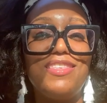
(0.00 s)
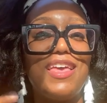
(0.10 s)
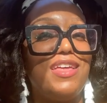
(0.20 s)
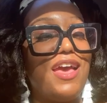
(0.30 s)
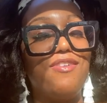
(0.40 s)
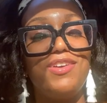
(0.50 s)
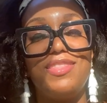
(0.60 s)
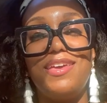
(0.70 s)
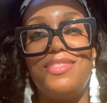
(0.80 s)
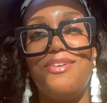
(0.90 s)
and
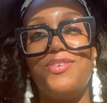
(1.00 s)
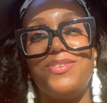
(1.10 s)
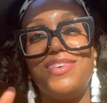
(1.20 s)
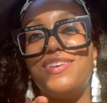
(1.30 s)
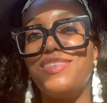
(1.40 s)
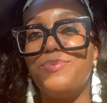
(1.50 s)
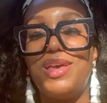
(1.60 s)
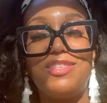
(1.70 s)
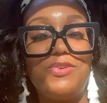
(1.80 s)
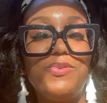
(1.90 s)
everything that feels good to my
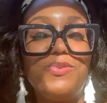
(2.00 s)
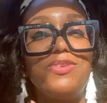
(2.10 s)
soul.